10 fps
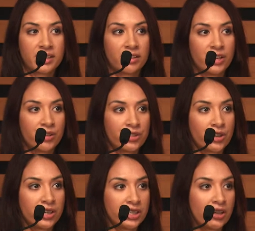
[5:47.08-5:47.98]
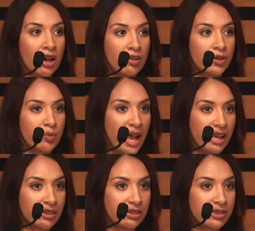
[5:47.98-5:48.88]
are now starting to offer
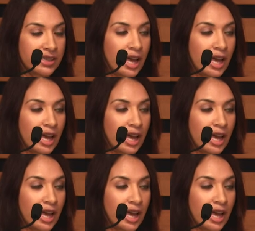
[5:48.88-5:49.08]
panels.